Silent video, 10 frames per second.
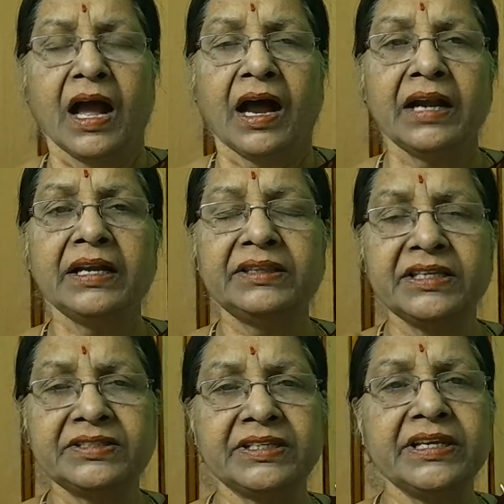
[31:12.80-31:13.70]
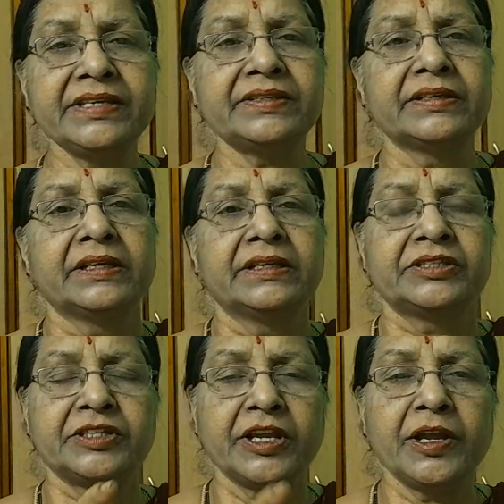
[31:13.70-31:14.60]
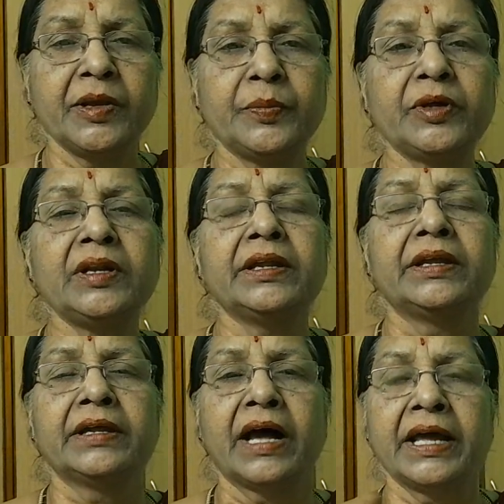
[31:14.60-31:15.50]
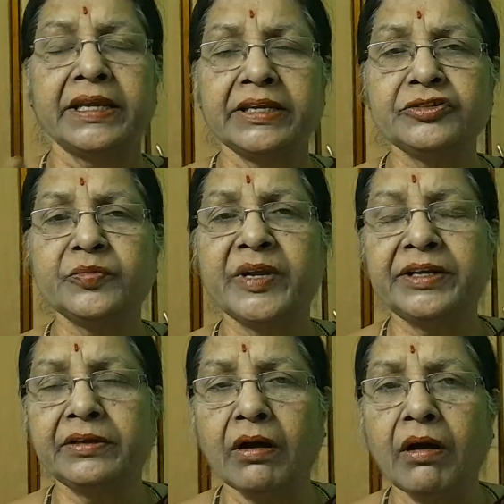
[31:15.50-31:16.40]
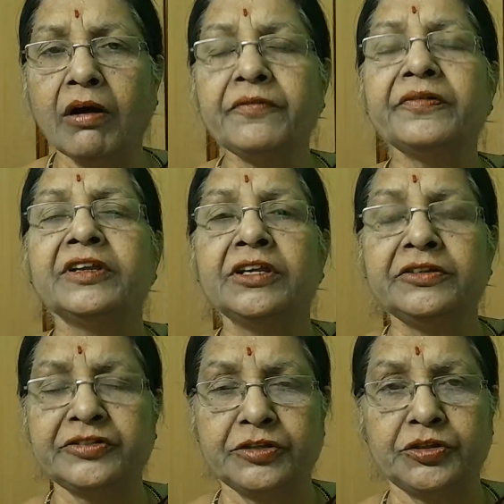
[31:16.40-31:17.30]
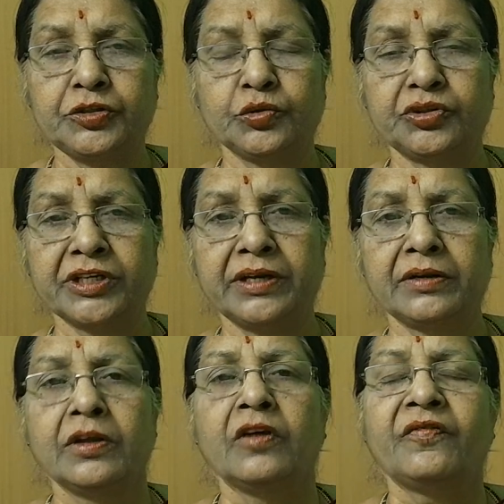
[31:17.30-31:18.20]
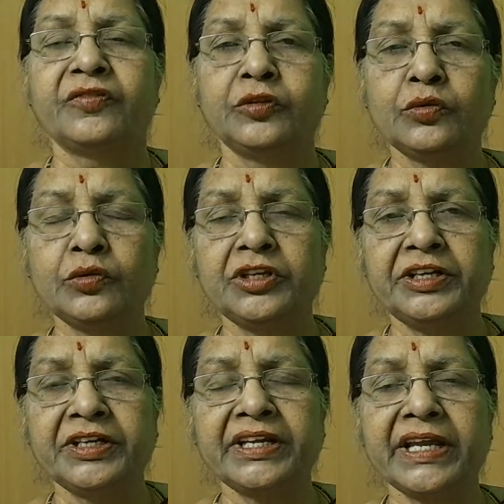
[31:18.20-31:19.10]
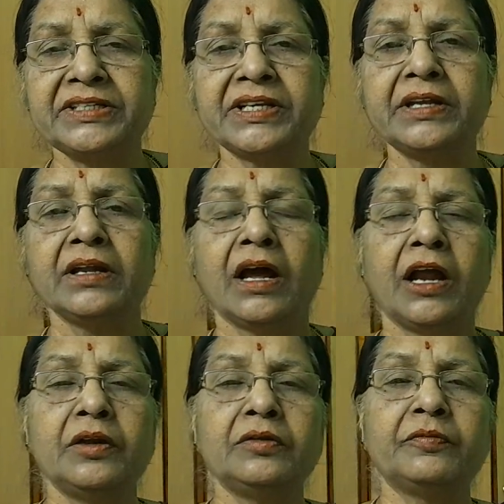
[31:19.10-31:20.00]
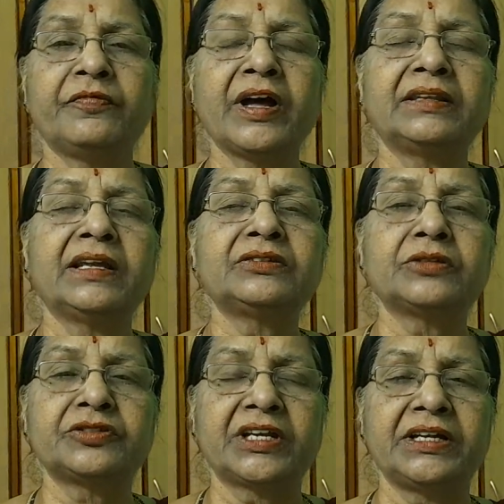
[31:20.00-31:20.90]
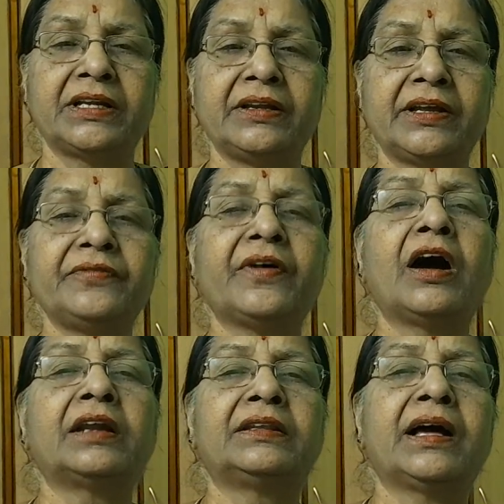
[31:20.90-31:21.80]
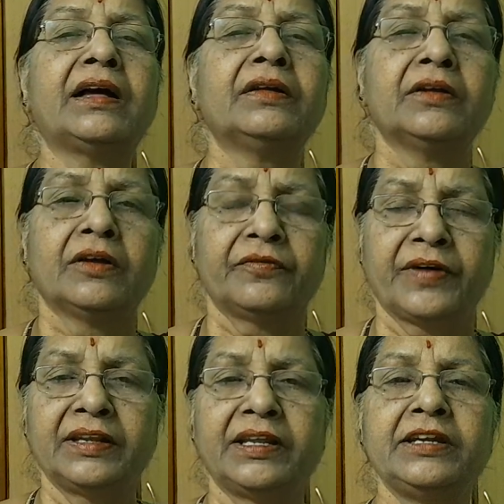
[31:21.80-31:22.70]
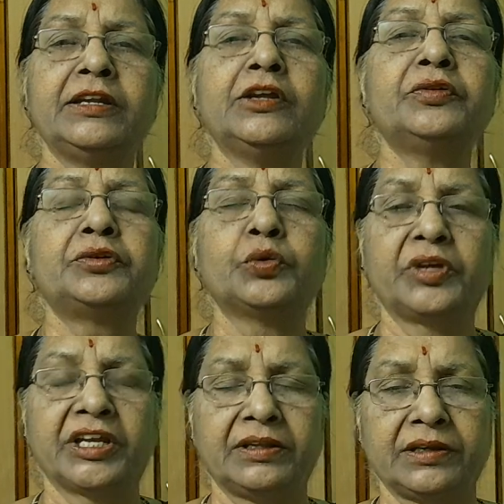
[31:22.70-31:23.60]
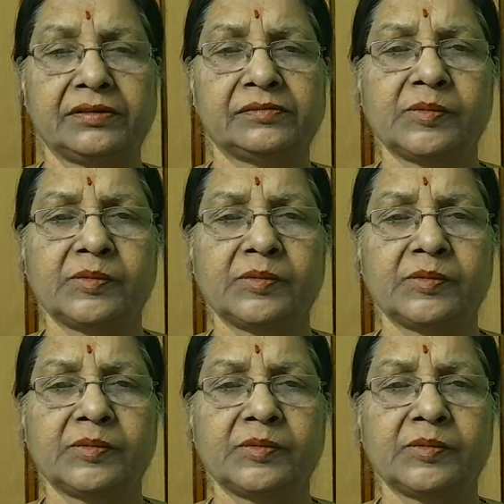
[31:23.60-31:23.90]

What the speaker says: and this is stable arrangement of institution through interaction and for the societal life or for the live together.